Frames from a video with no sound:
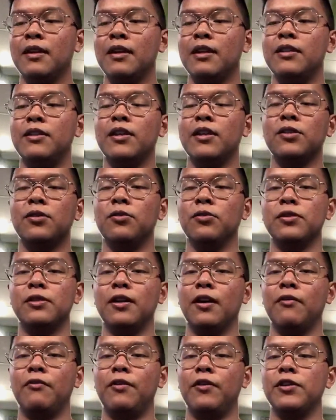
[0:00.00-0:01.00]
it just goes
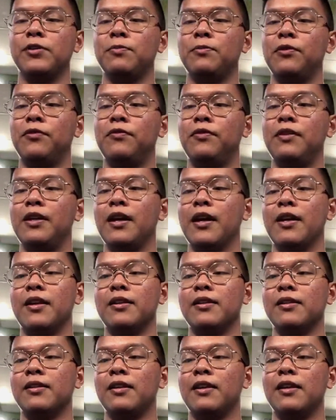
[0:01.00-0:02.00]
down very smoothly,
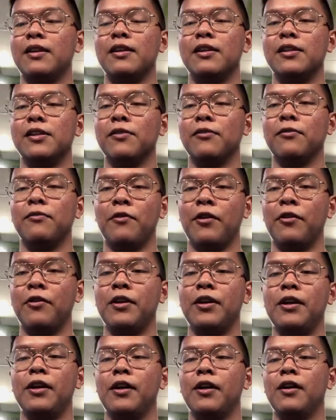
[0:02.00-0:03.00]
and it's a
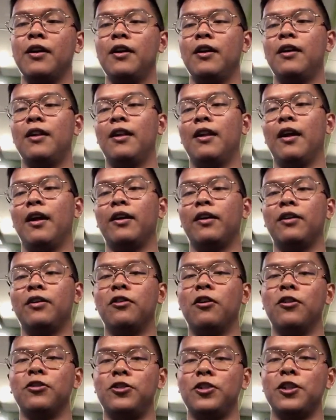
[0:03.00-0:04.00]
very like
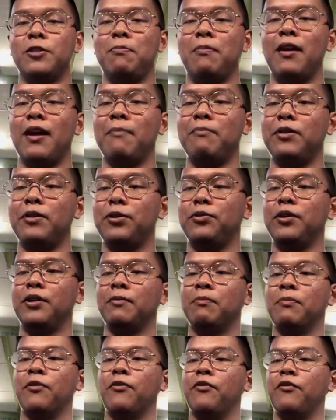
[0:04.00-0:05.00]
gorgeous blend between the
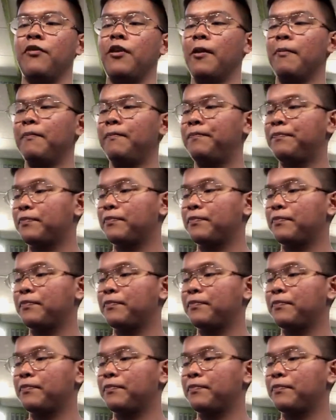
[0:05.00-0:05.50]
both of them.